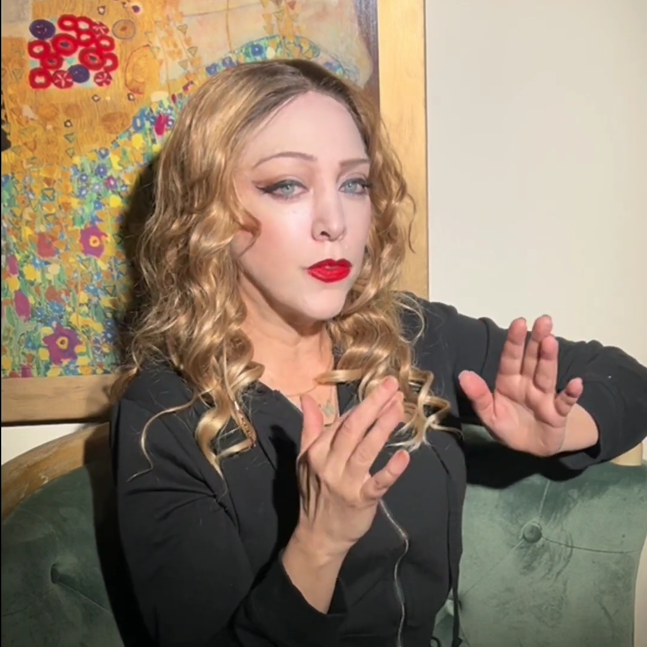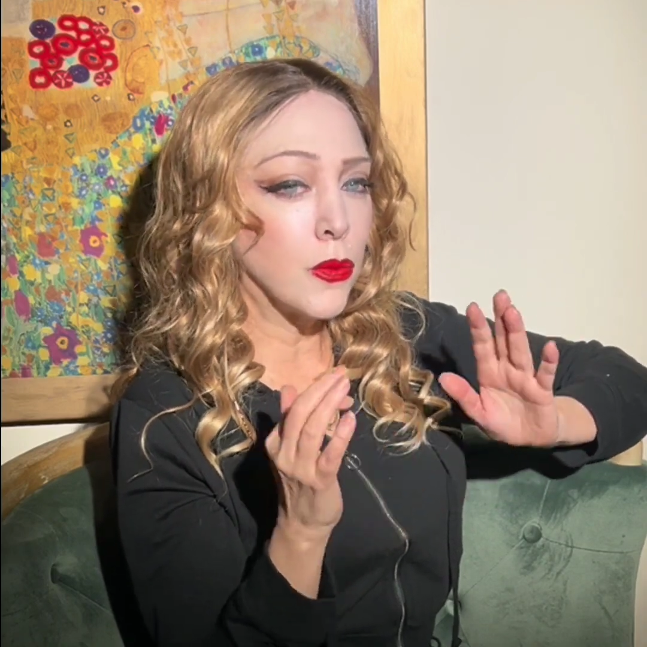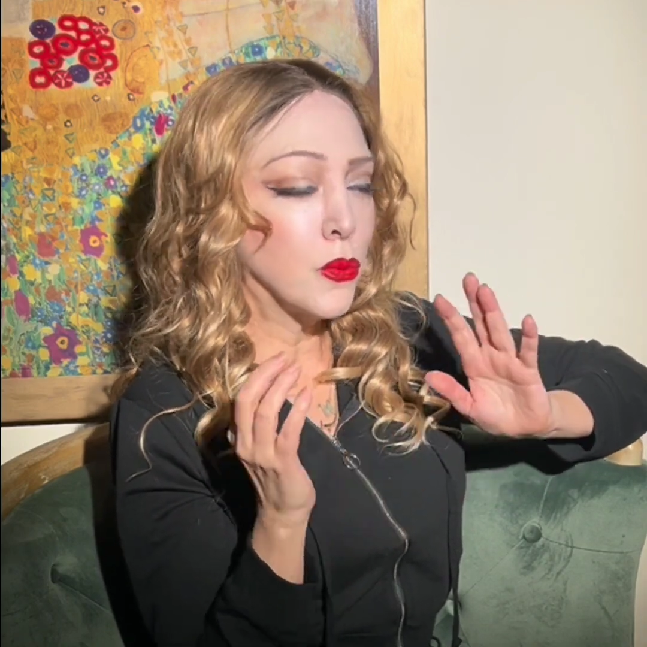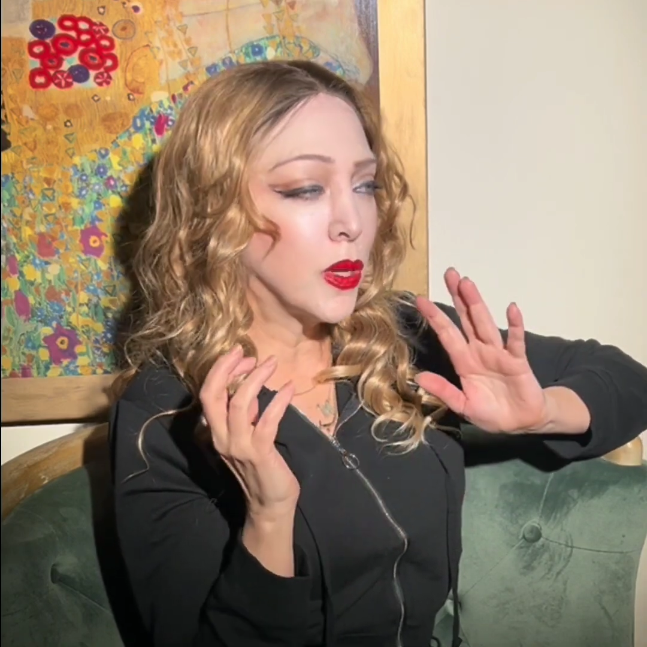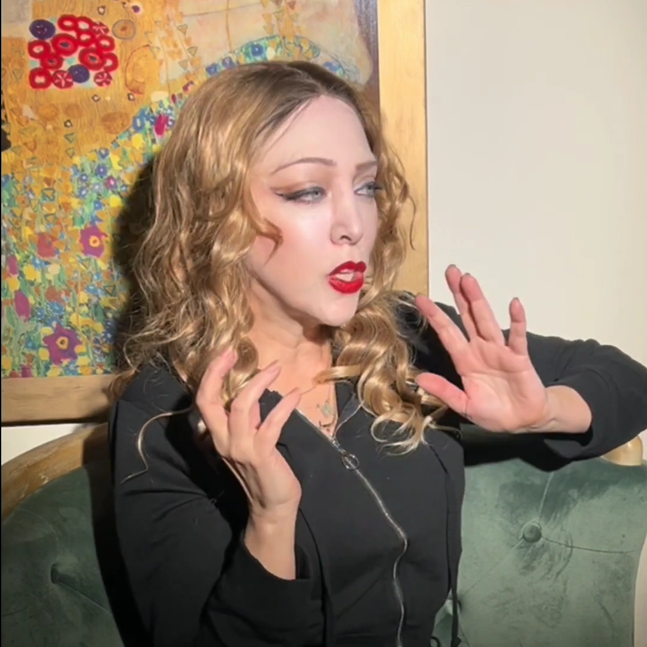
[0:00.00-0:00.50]
for
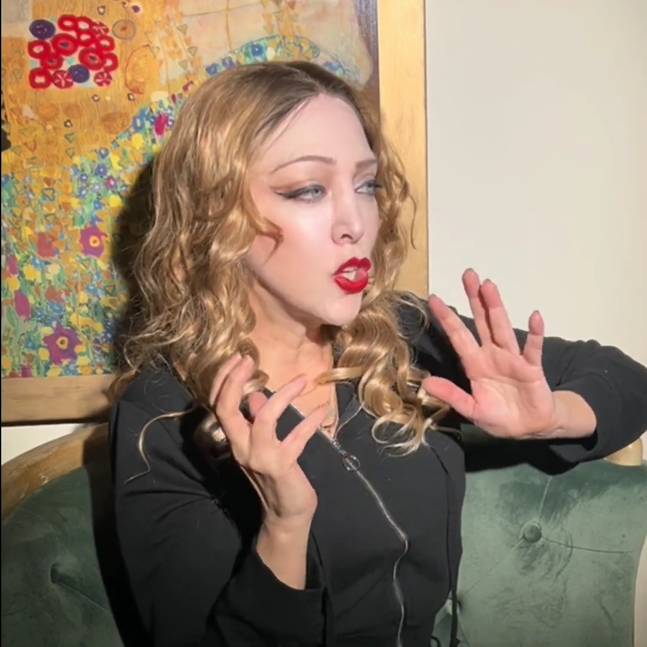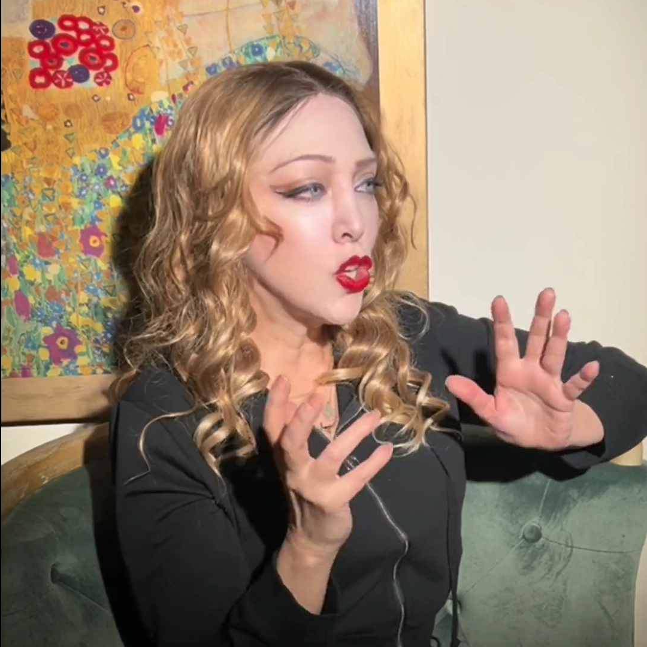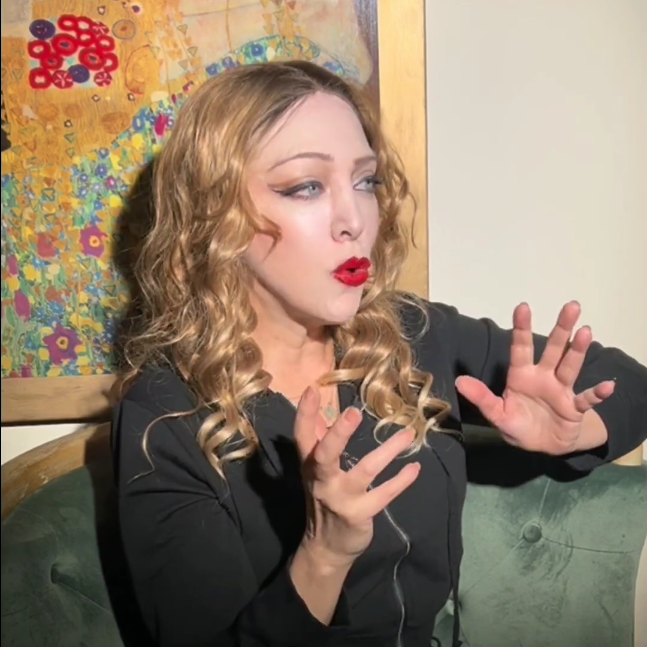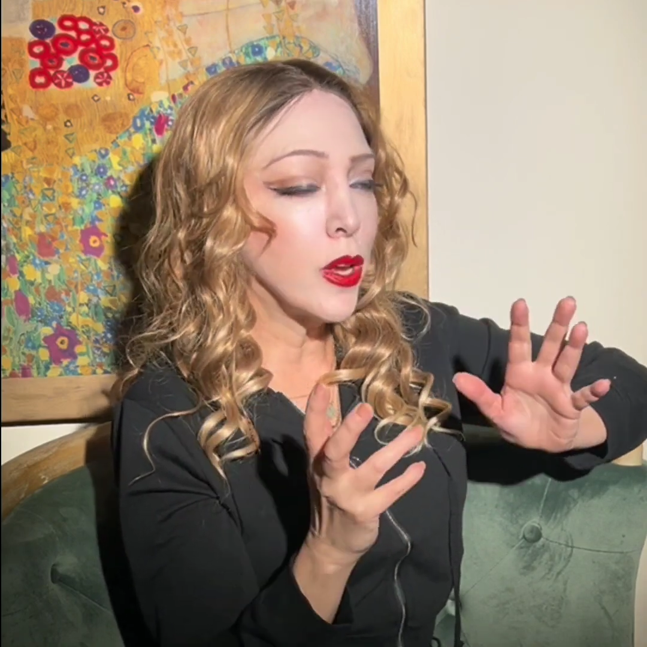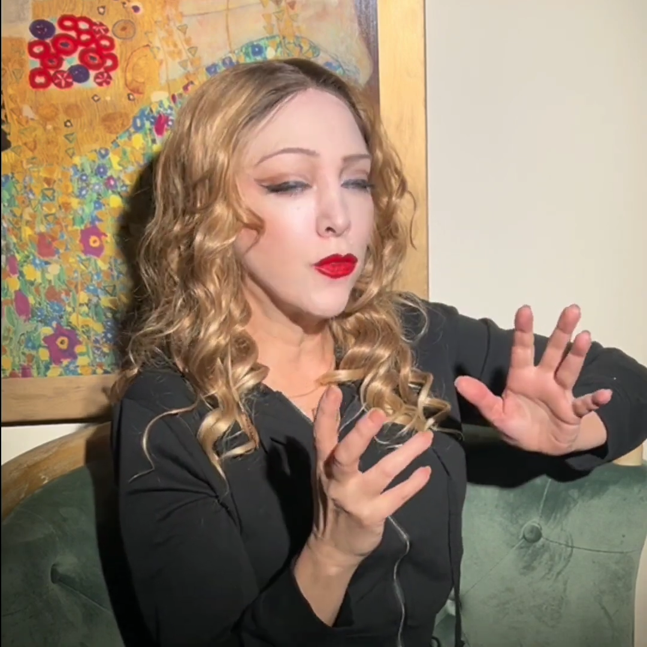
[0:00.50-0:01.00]
really
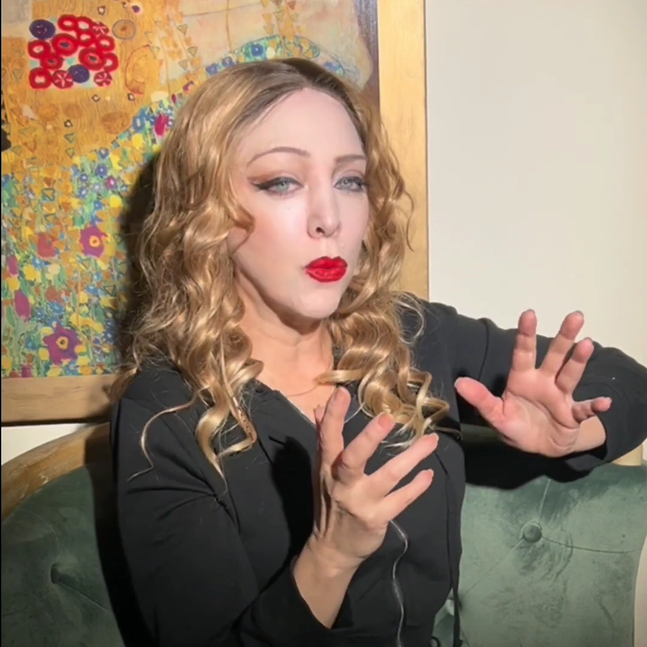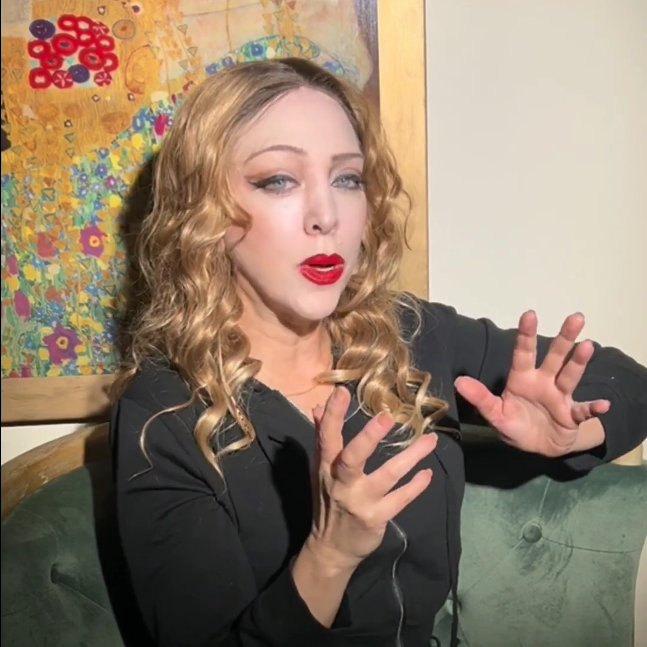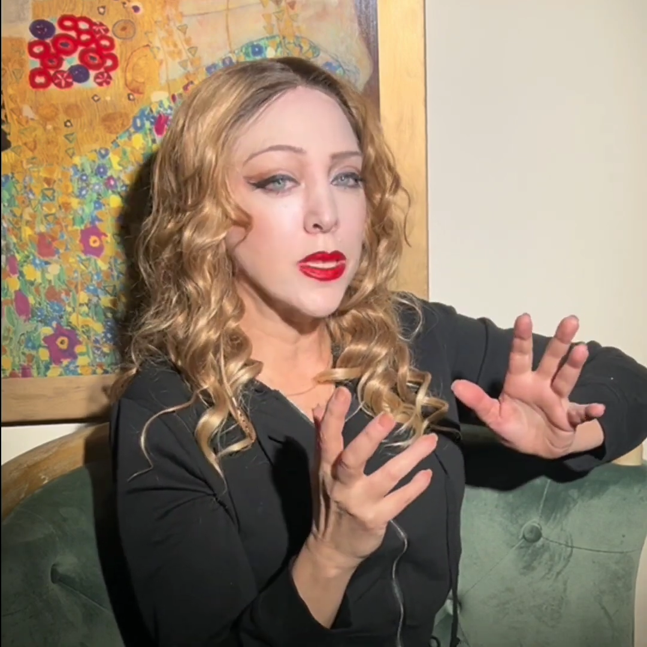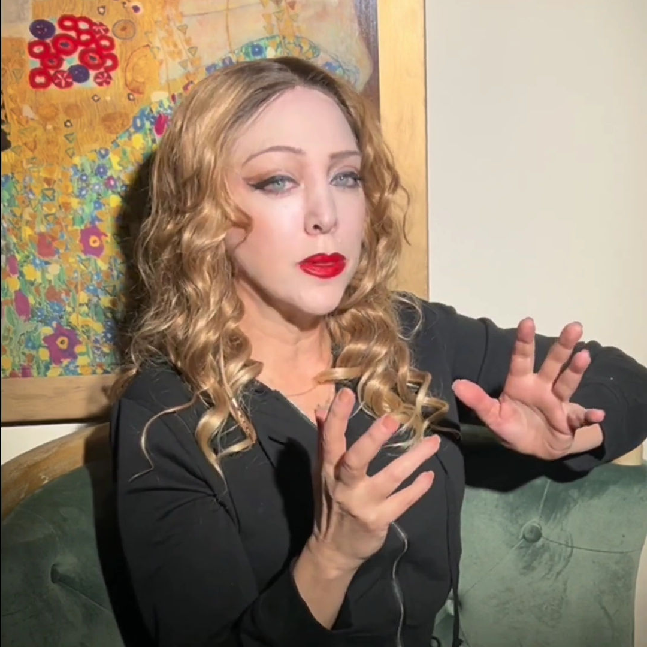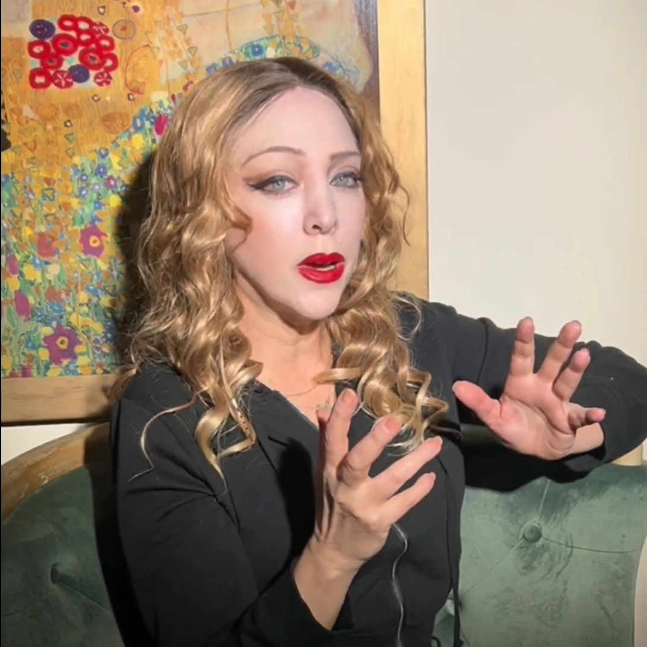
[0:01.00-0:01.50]
going for
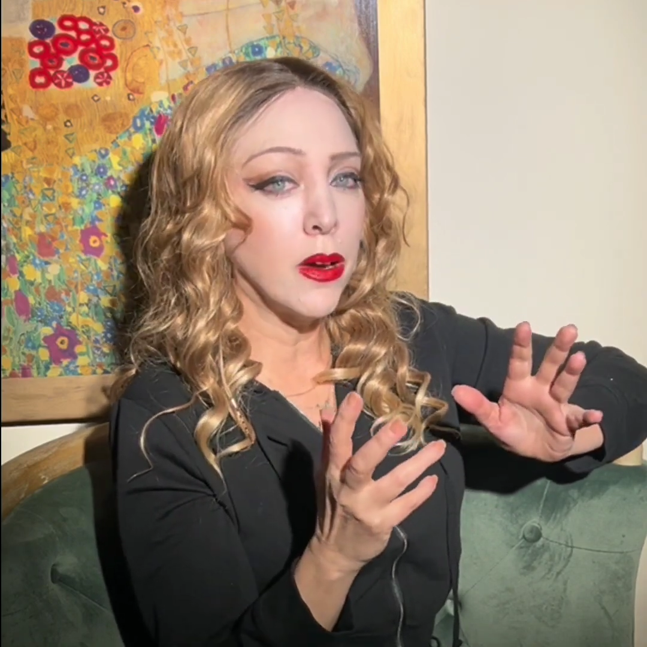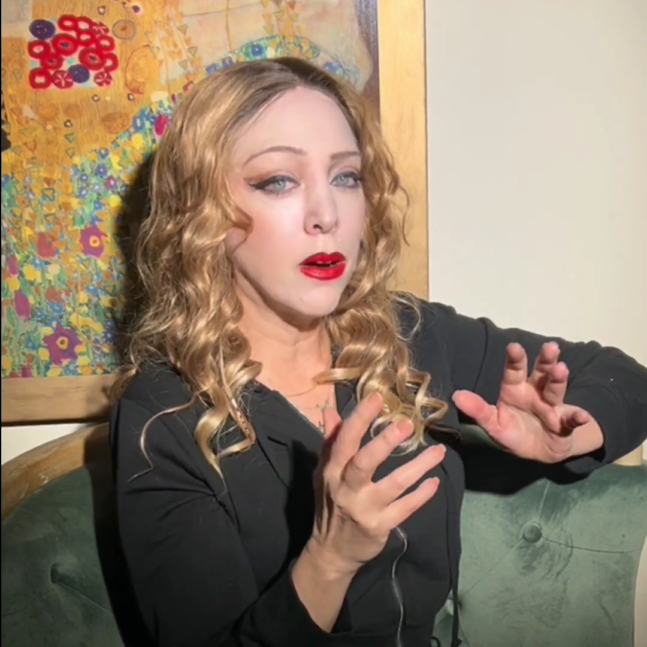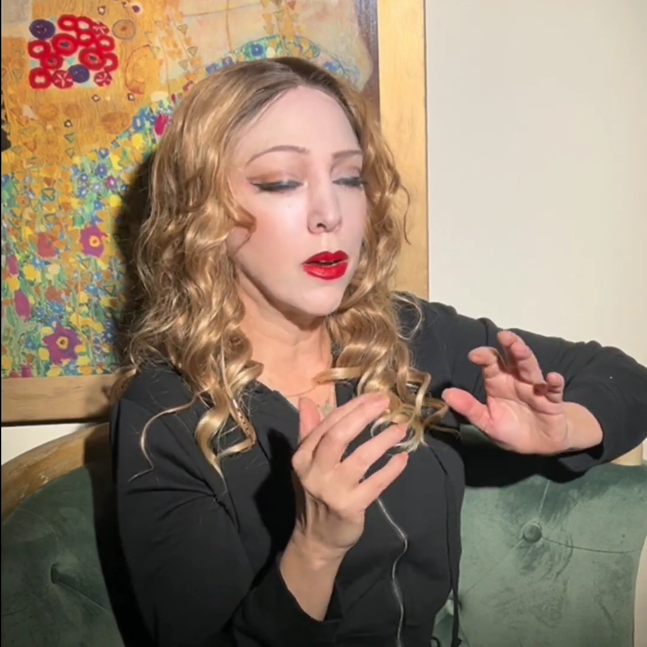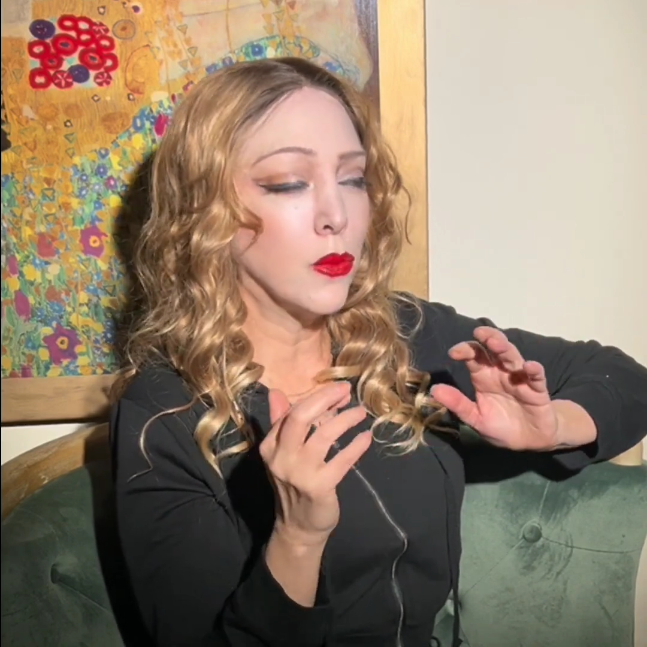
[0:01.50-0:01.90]
what's in my heart